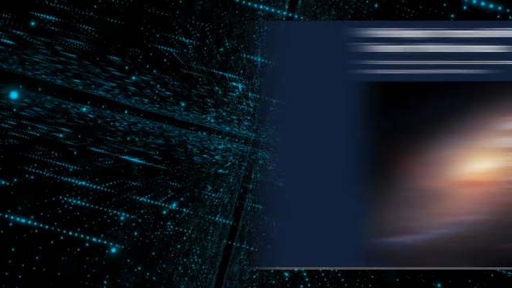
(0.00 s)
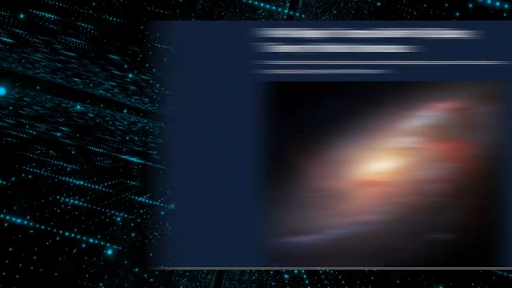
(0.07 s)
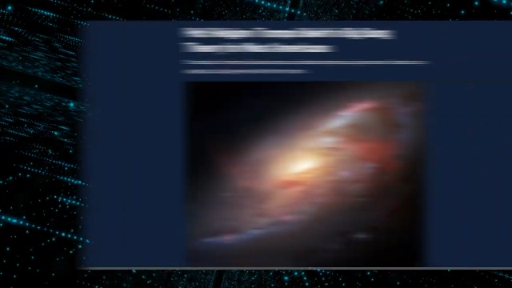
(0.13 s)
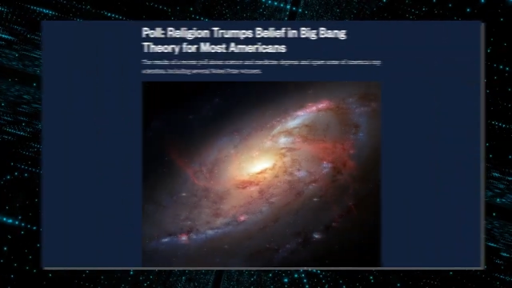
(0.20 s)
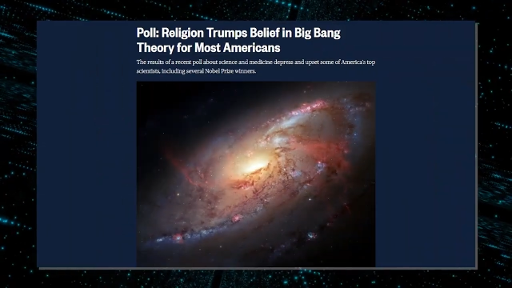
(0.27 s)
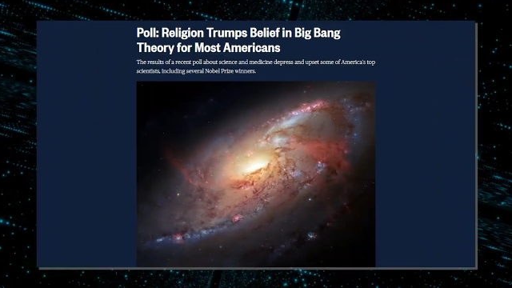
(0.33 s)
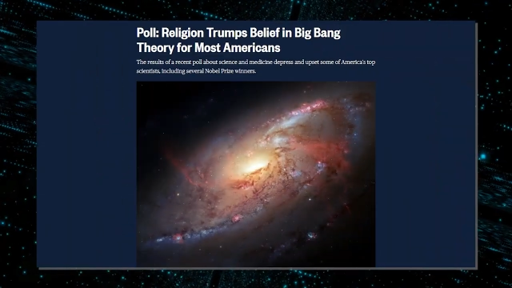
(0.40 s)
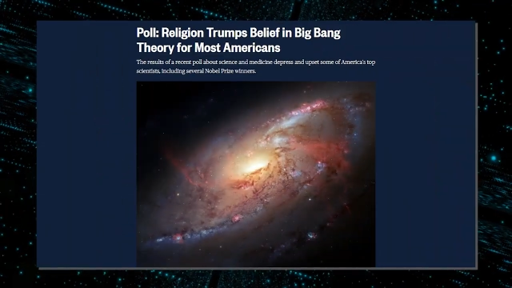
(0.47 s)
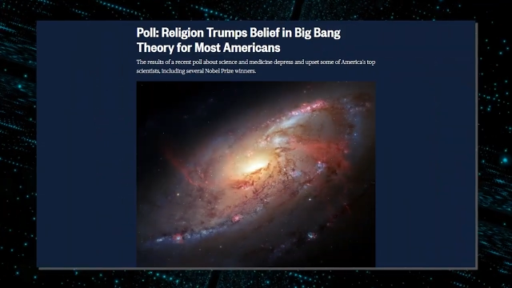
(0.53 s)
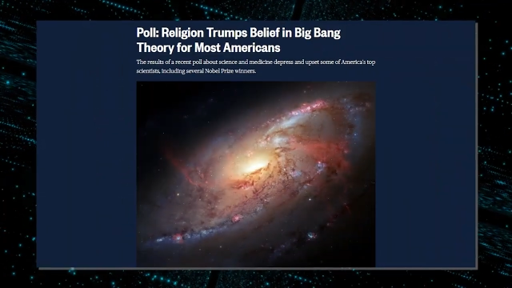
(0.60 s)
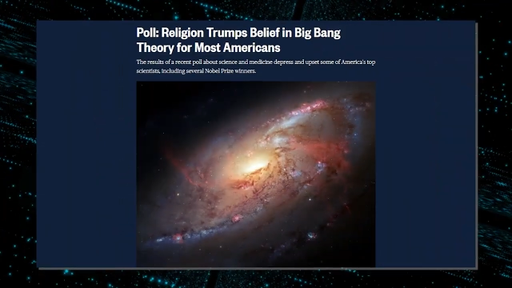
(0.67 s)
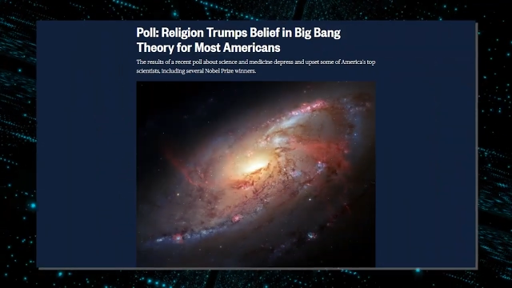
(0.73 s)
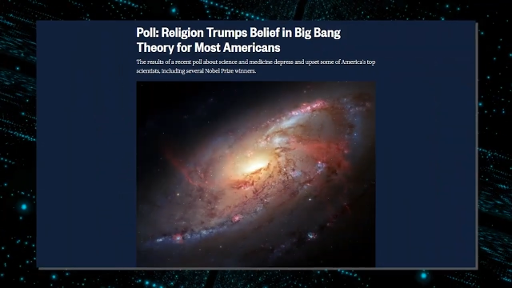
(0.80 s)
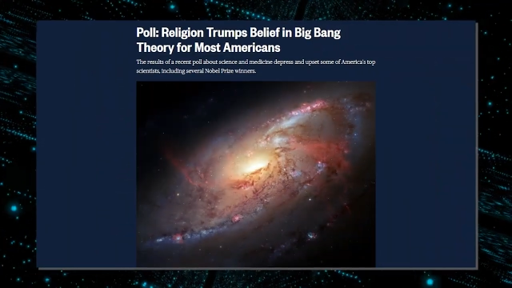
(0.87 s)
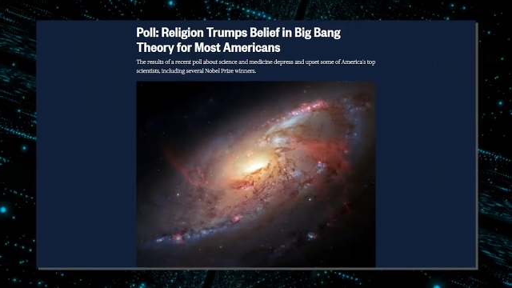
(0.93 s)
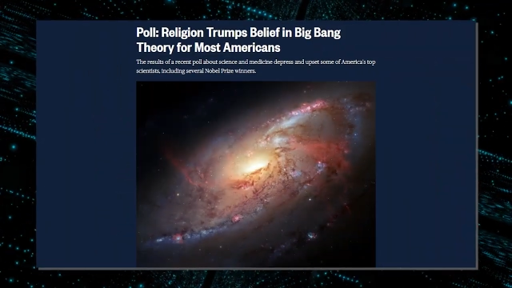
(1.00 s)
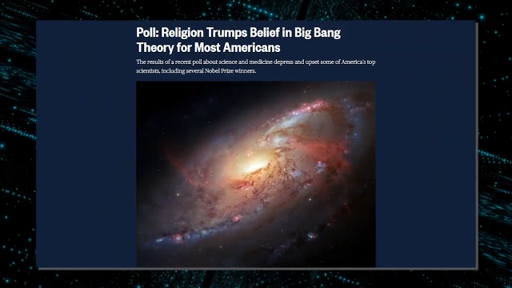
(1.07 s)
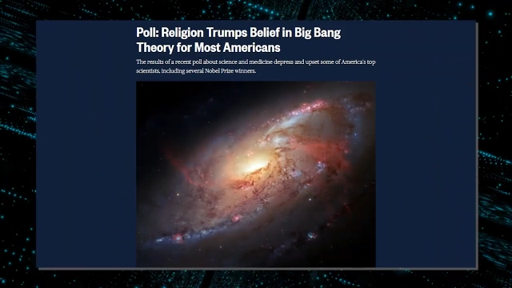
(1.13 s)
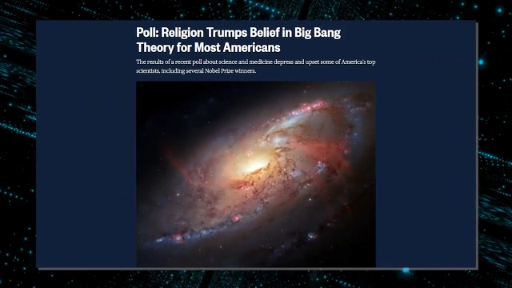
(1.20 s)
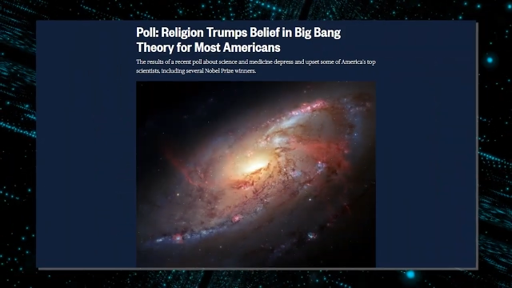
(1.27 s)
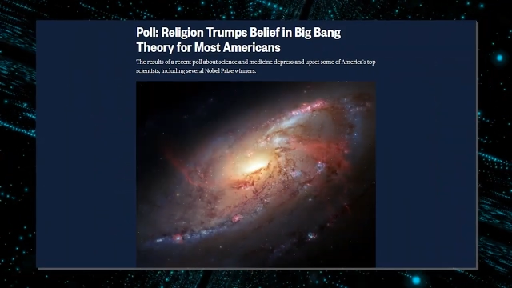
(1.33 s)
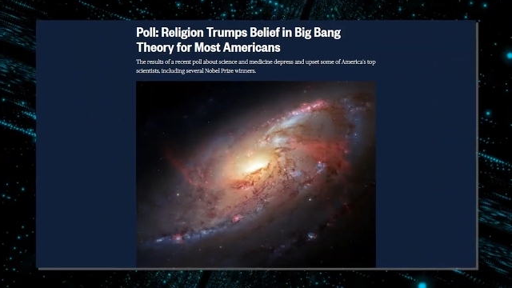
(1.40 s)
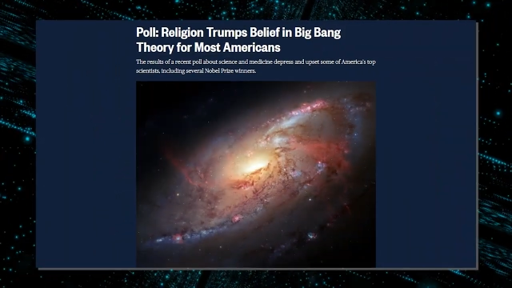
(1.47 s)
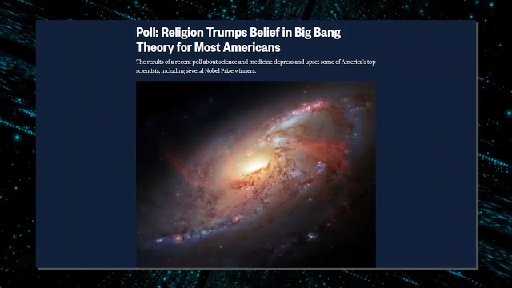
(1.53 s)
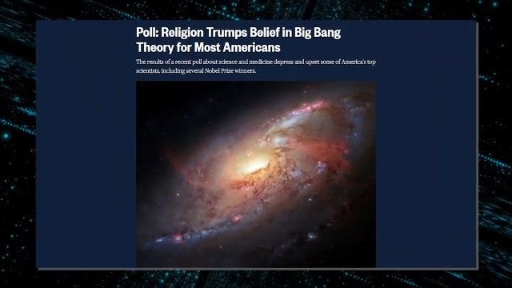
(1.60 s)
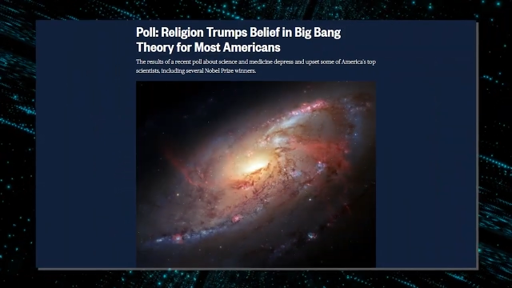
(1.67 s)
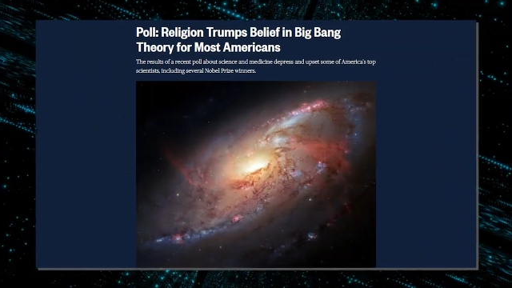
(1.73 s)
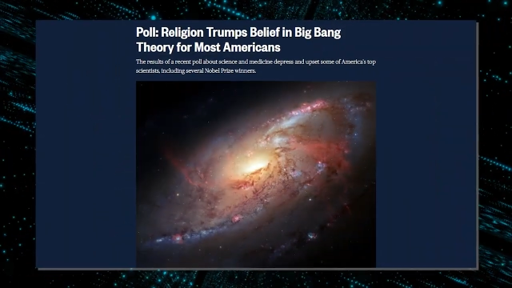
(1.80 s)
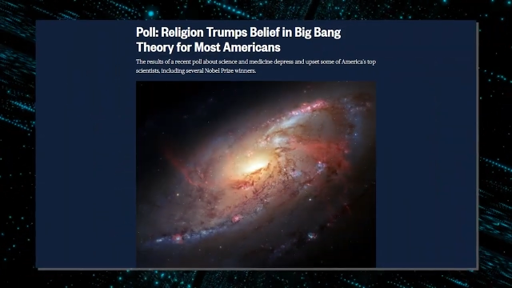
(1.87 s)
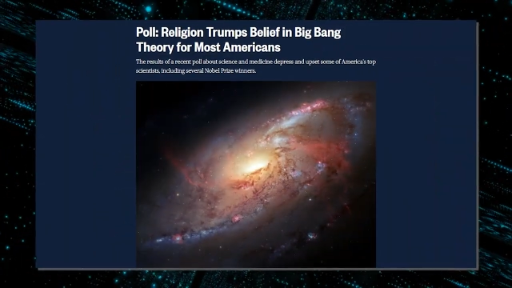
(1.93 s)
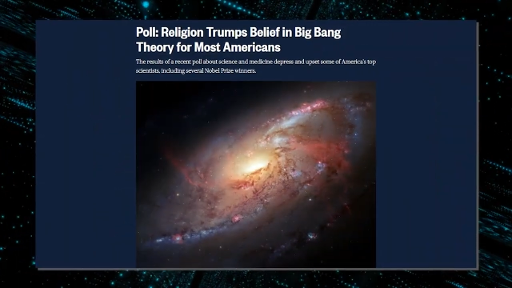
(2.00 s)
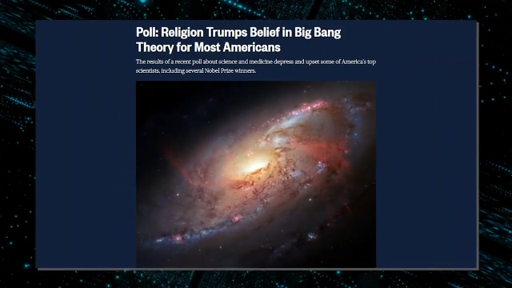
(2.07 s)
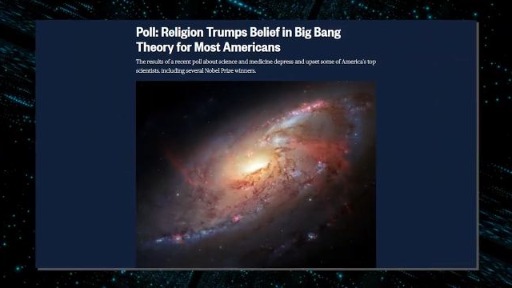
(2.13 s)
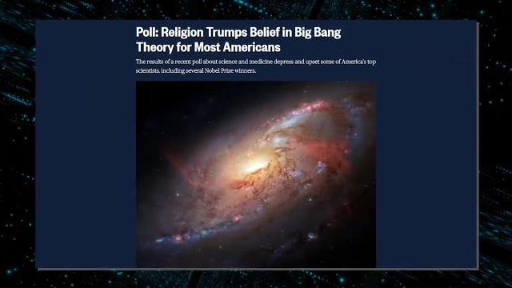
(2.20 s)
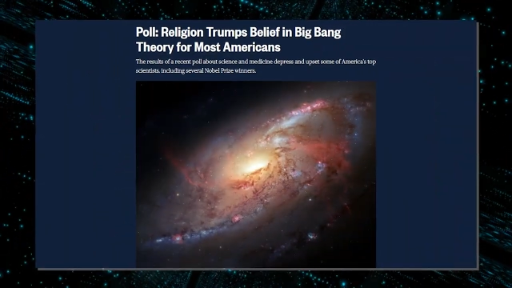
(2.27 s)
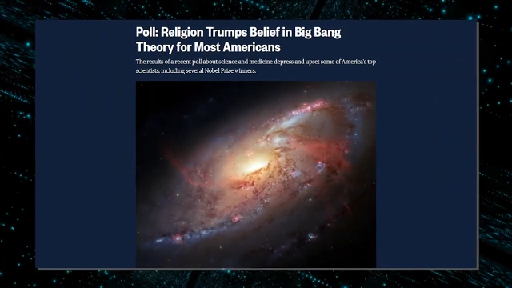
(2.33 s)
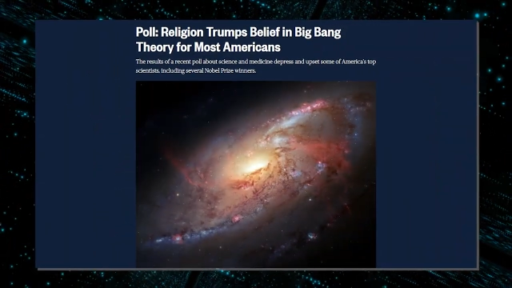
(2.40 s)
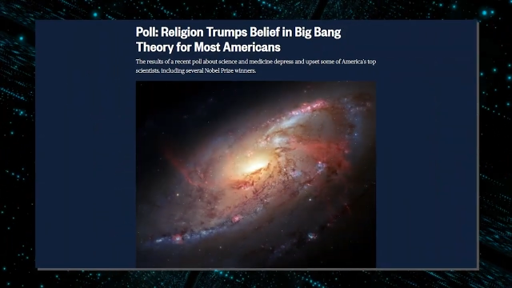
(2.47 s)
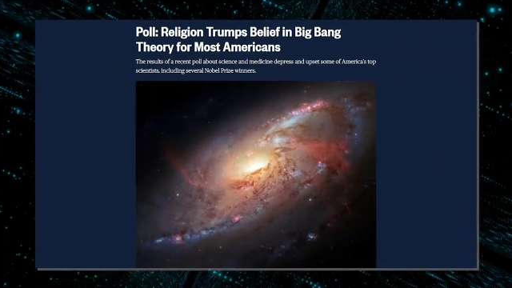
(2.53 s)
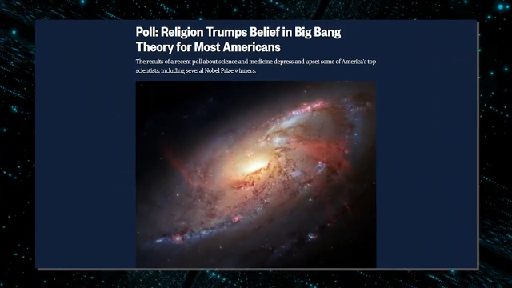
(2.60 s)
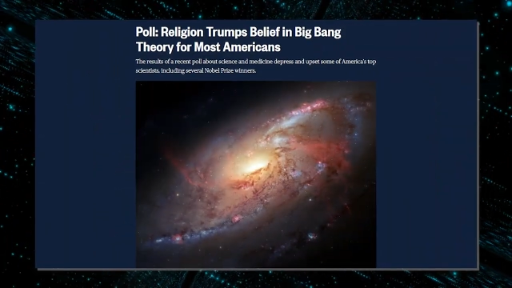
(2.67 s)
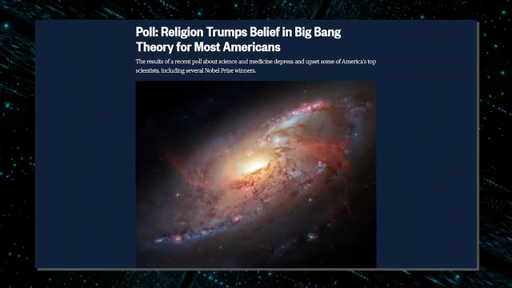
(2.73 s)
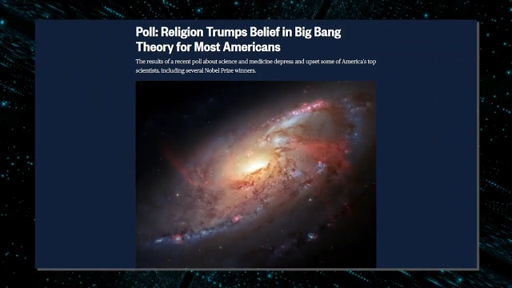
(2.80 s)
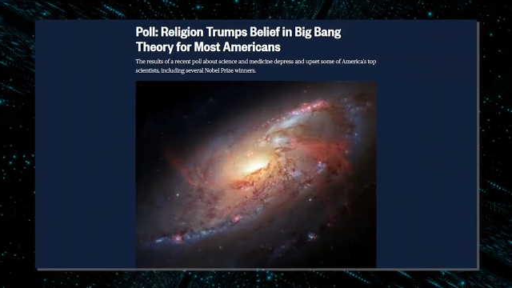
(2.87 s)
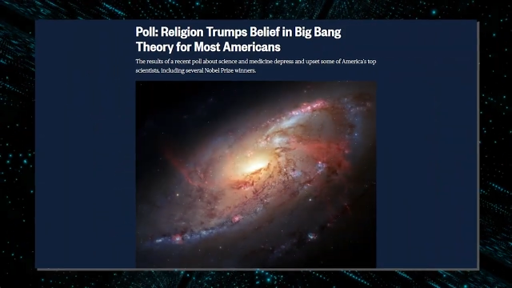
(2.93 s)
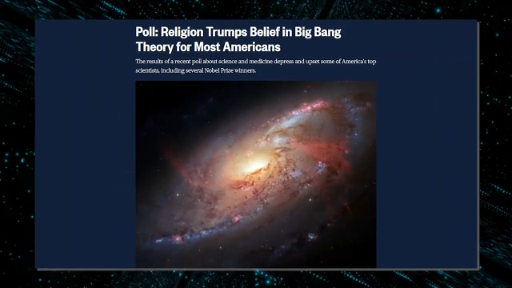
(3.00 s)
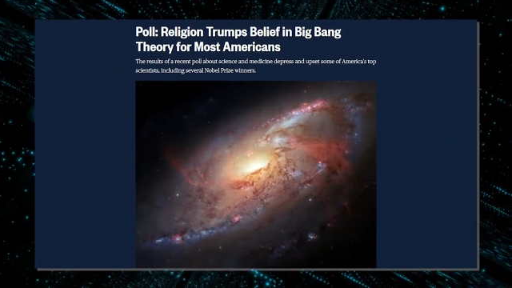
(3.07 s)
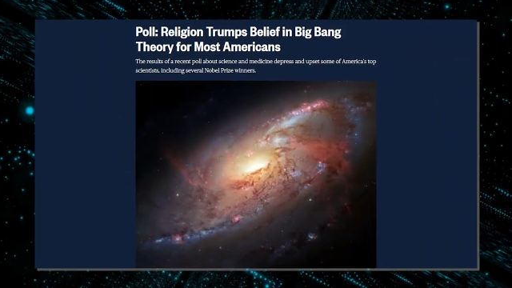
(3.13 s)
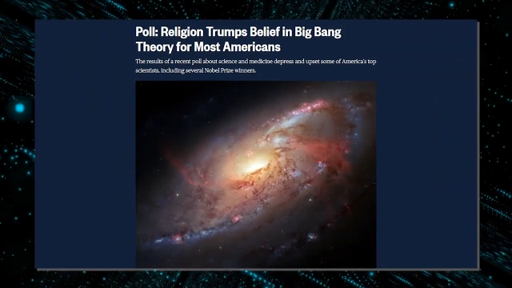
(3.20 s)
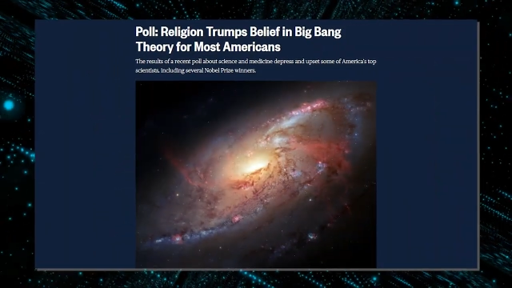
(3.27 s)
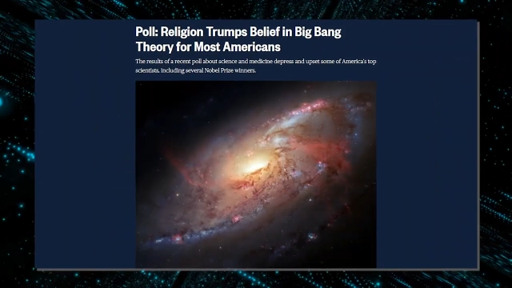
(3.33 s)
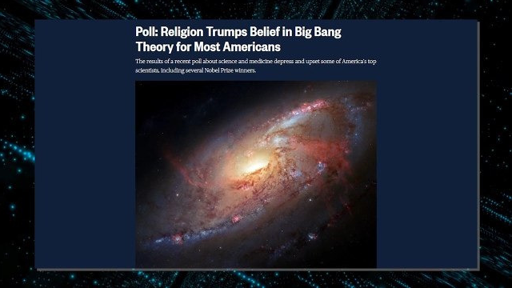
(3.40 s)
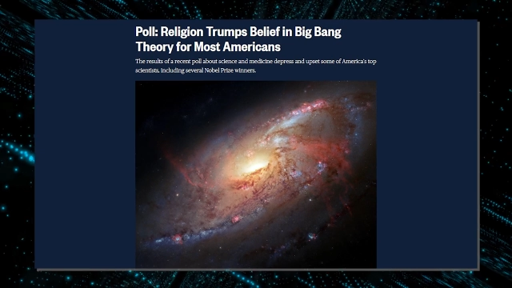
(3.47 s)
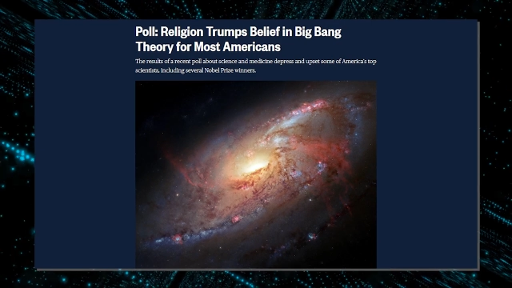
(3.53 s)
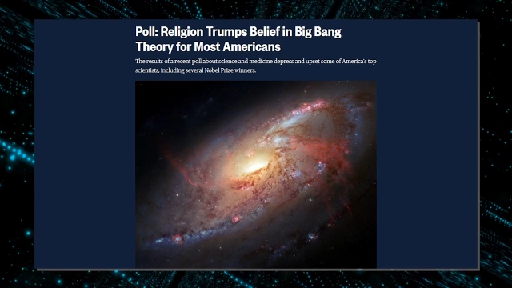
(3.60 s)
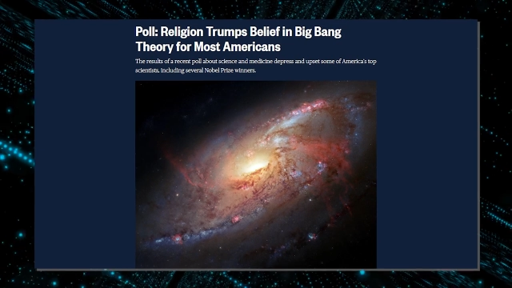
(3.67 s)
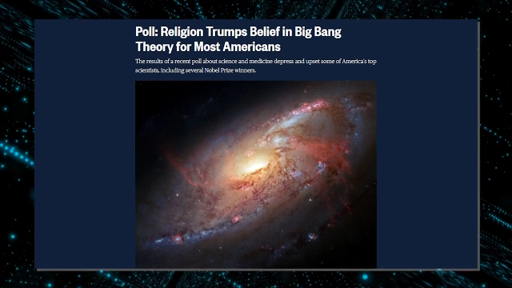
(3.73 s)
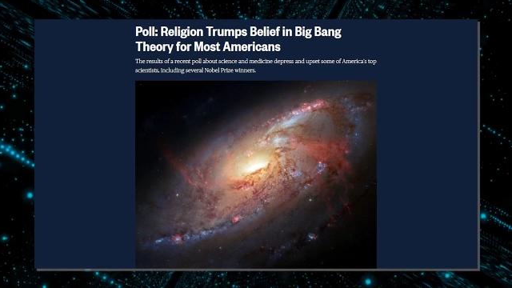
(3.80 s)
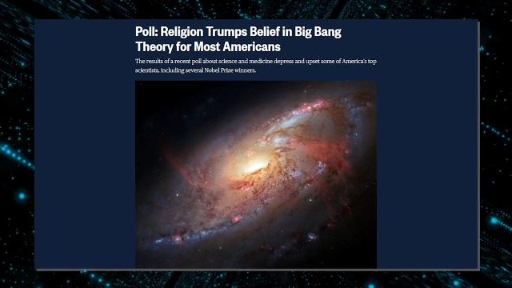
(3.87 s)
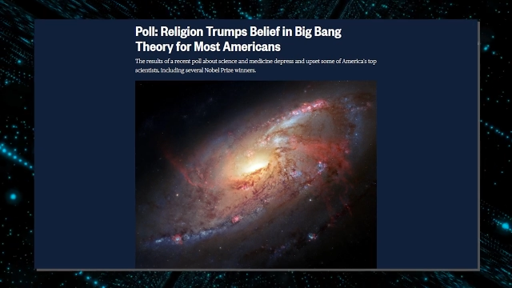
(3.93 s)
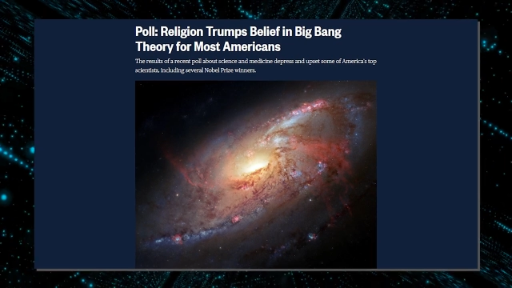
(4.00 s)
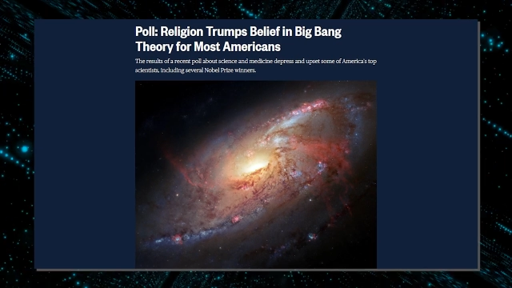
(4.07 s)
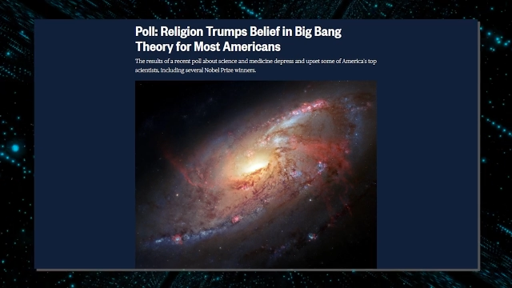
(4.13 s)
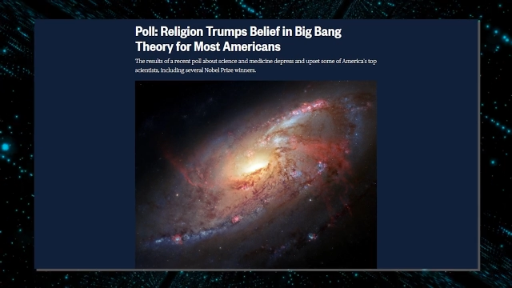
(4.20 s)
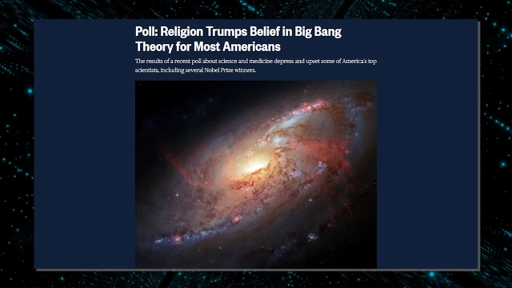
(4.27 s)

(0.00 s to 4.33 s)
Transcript: (no speaker visible)